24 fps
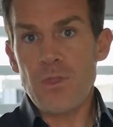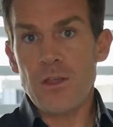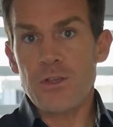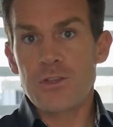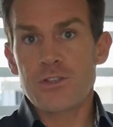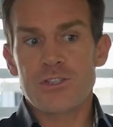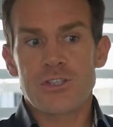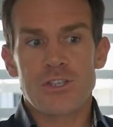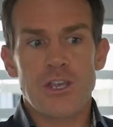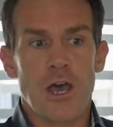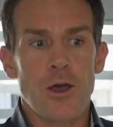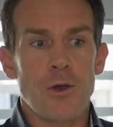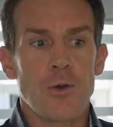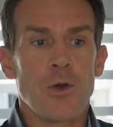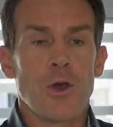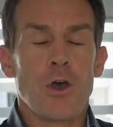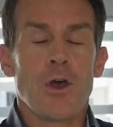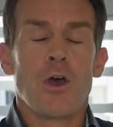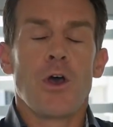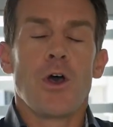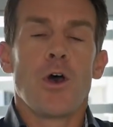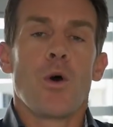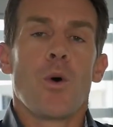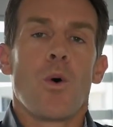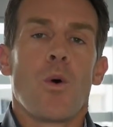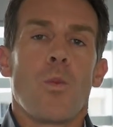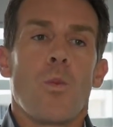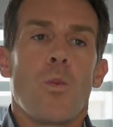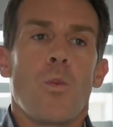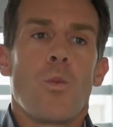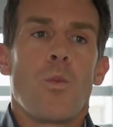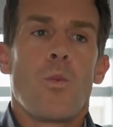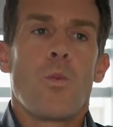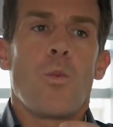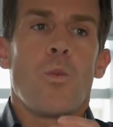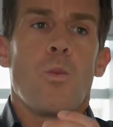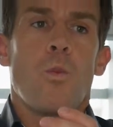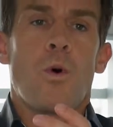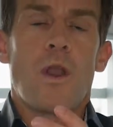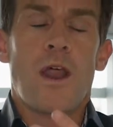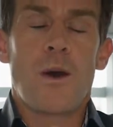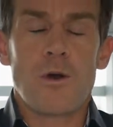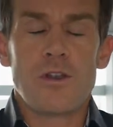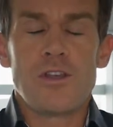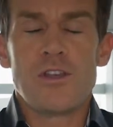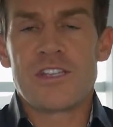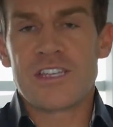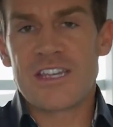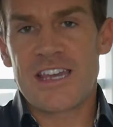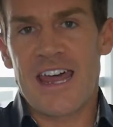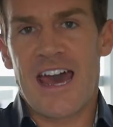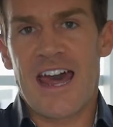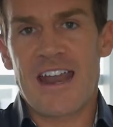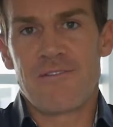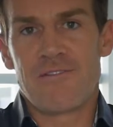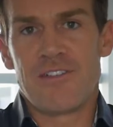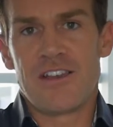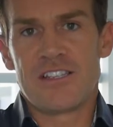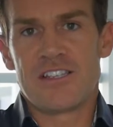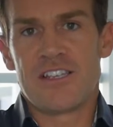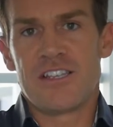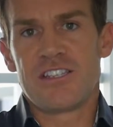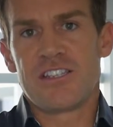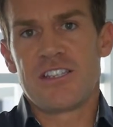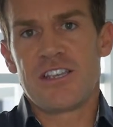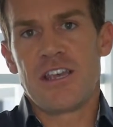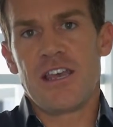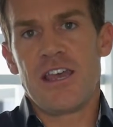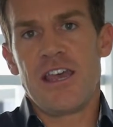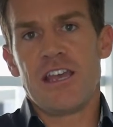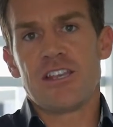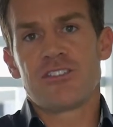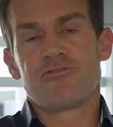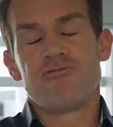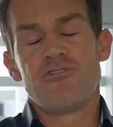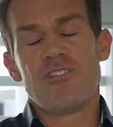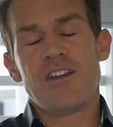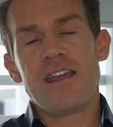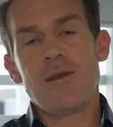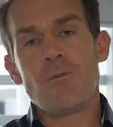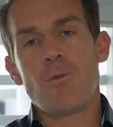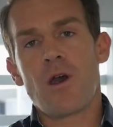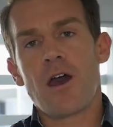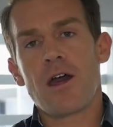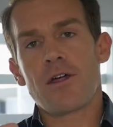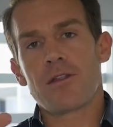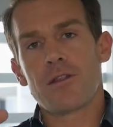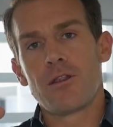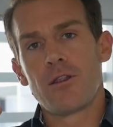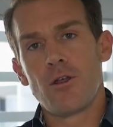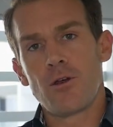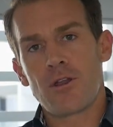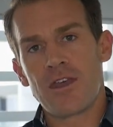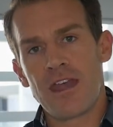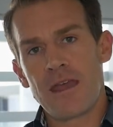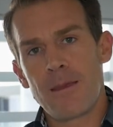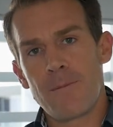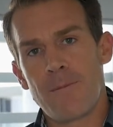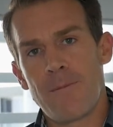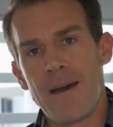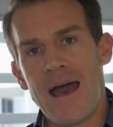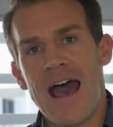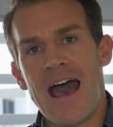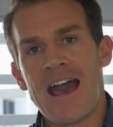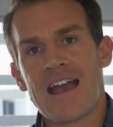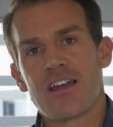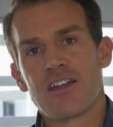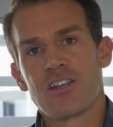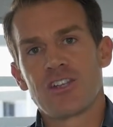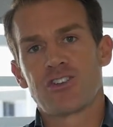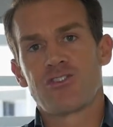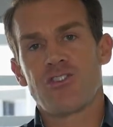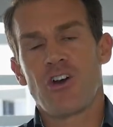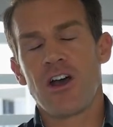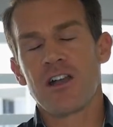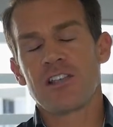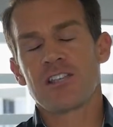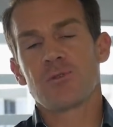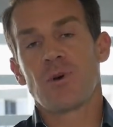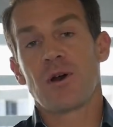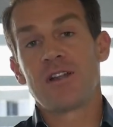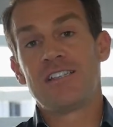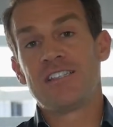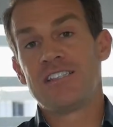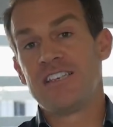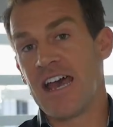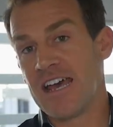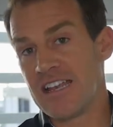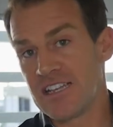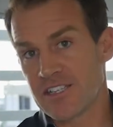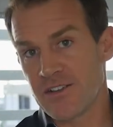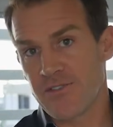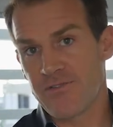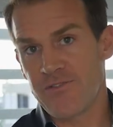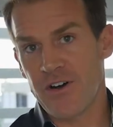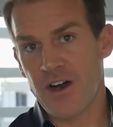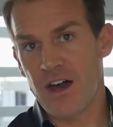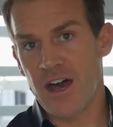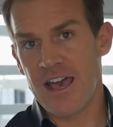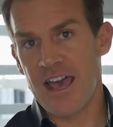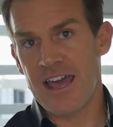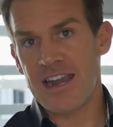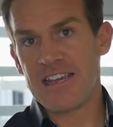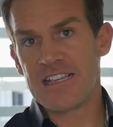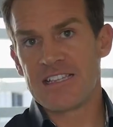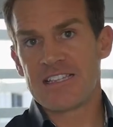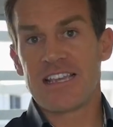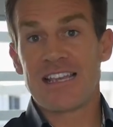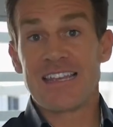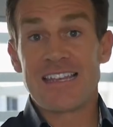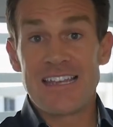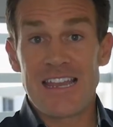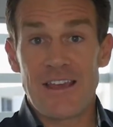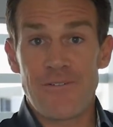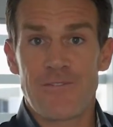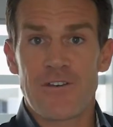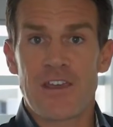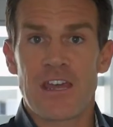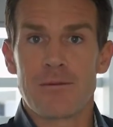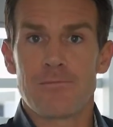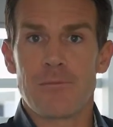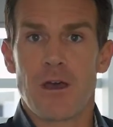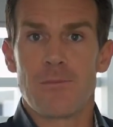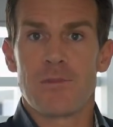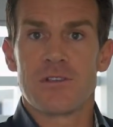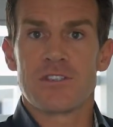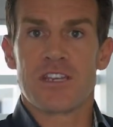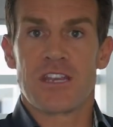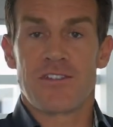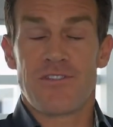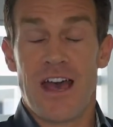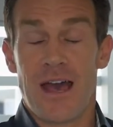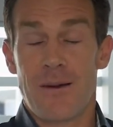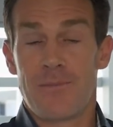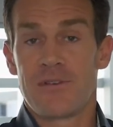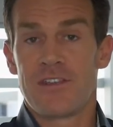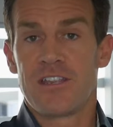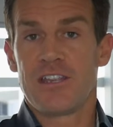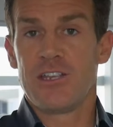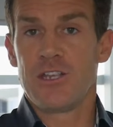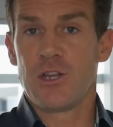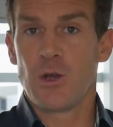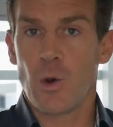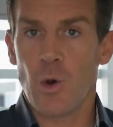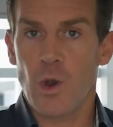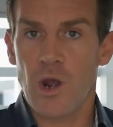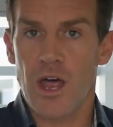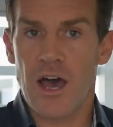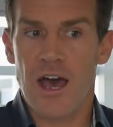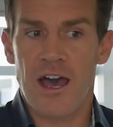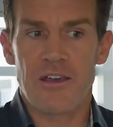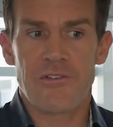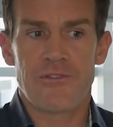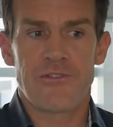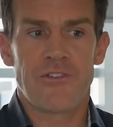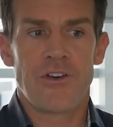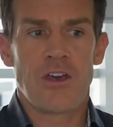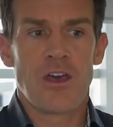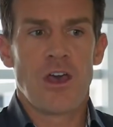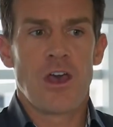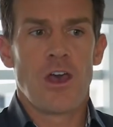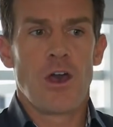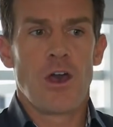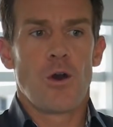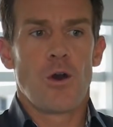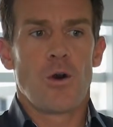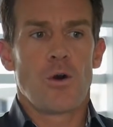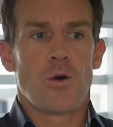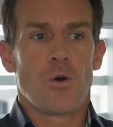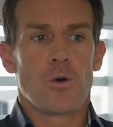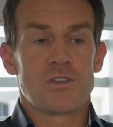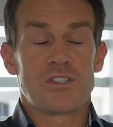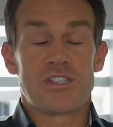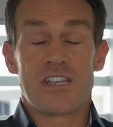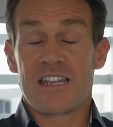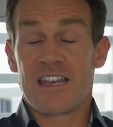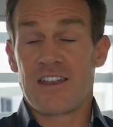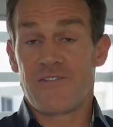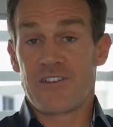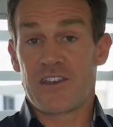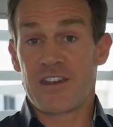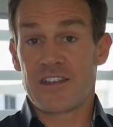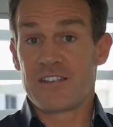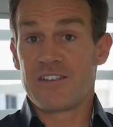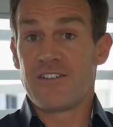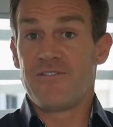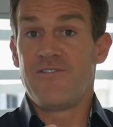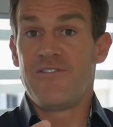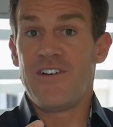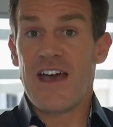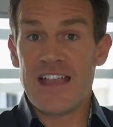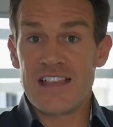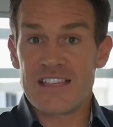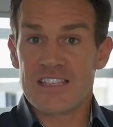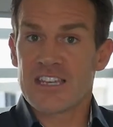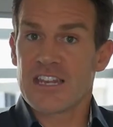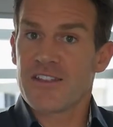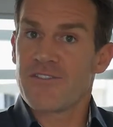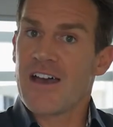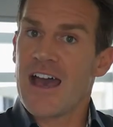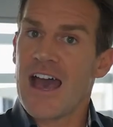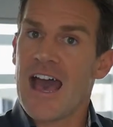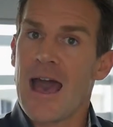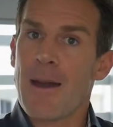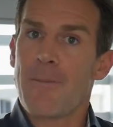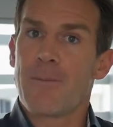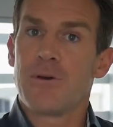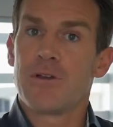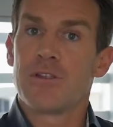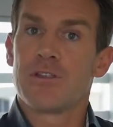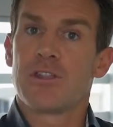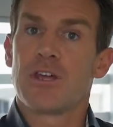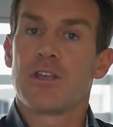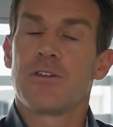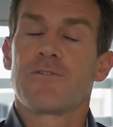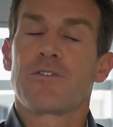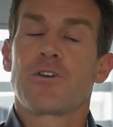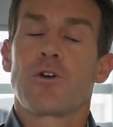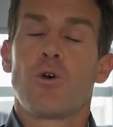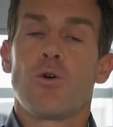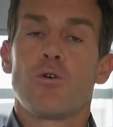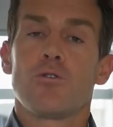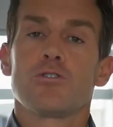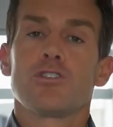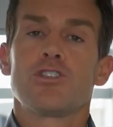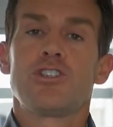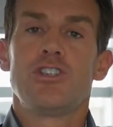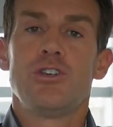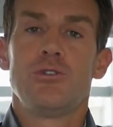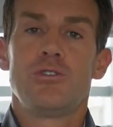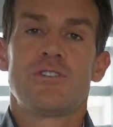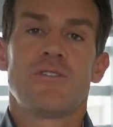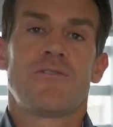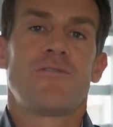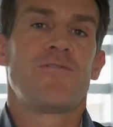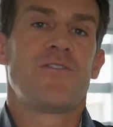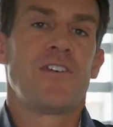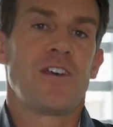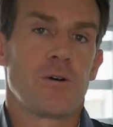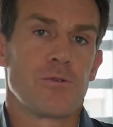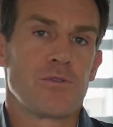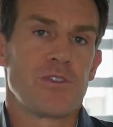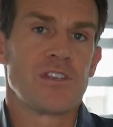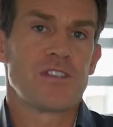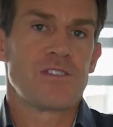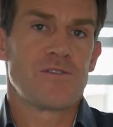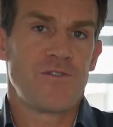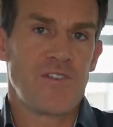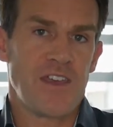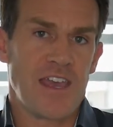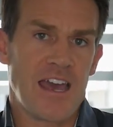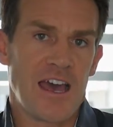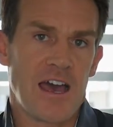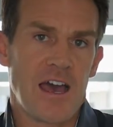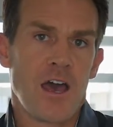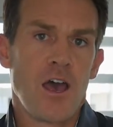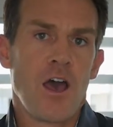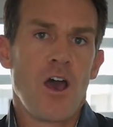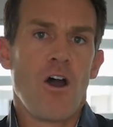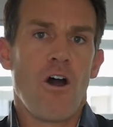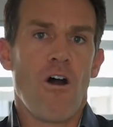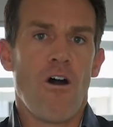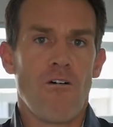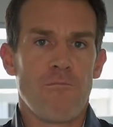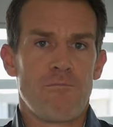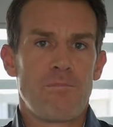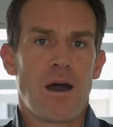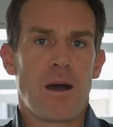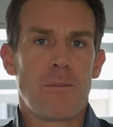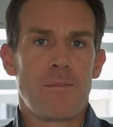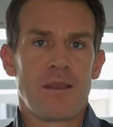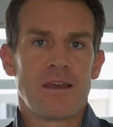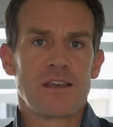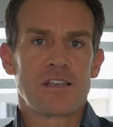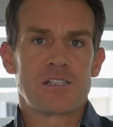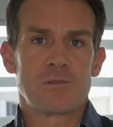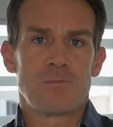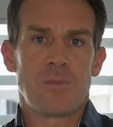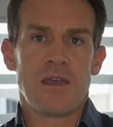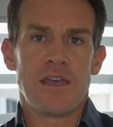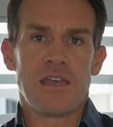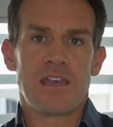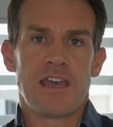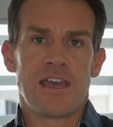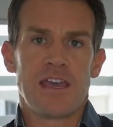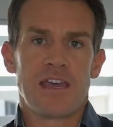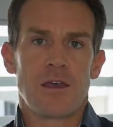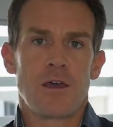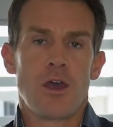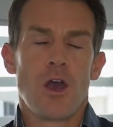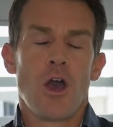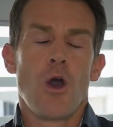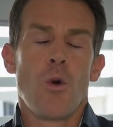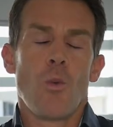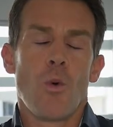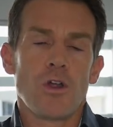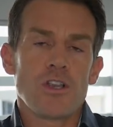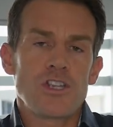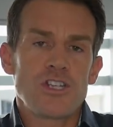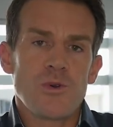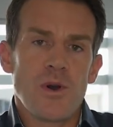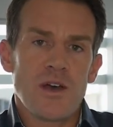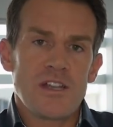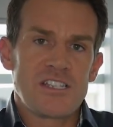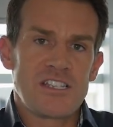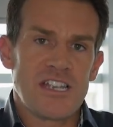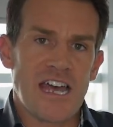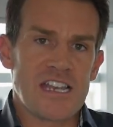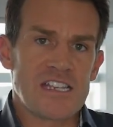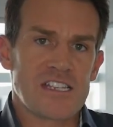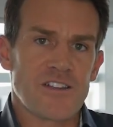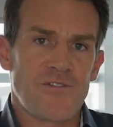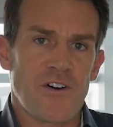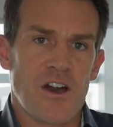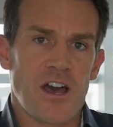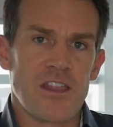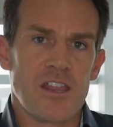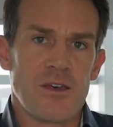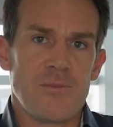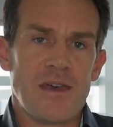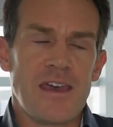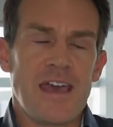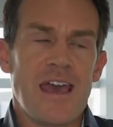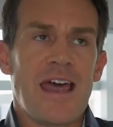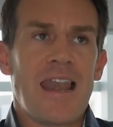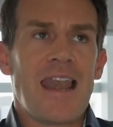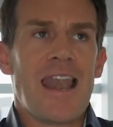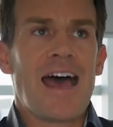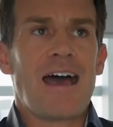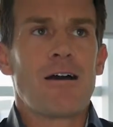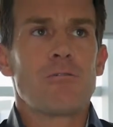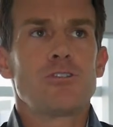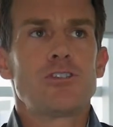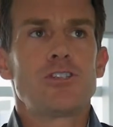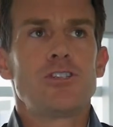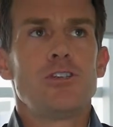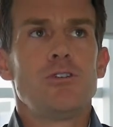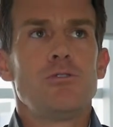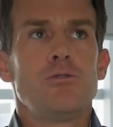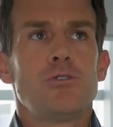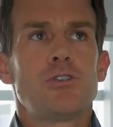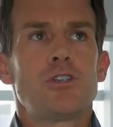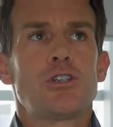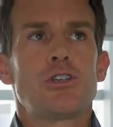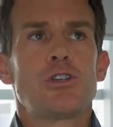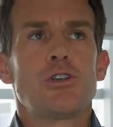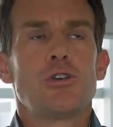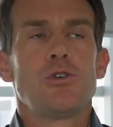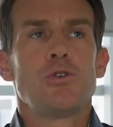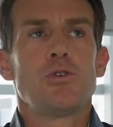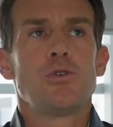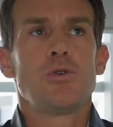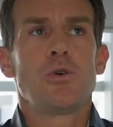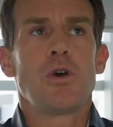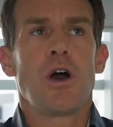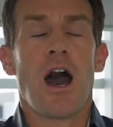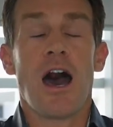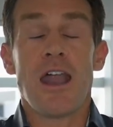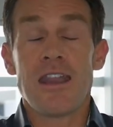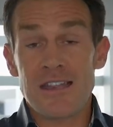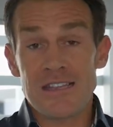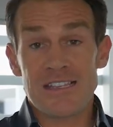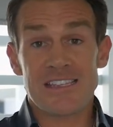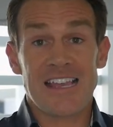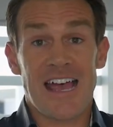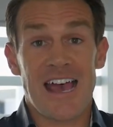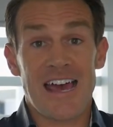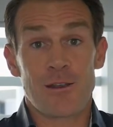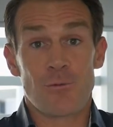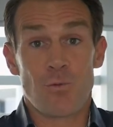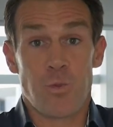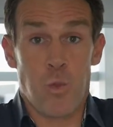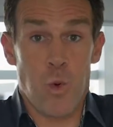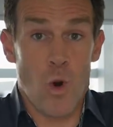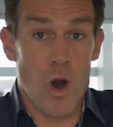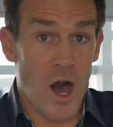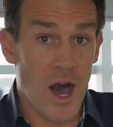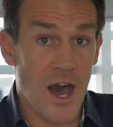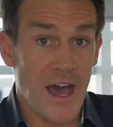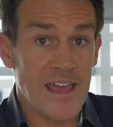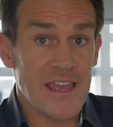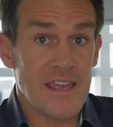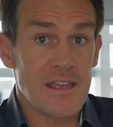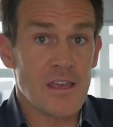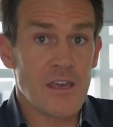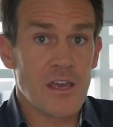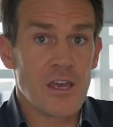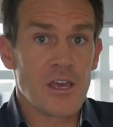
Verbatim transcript: So what I want you to get out of this is it's really worth looking back and trying to identify any significant moments that have happened in your life or significant events that have happened that have caused you to feel this fear of public speaking. Once you identify them, it allows you to understand why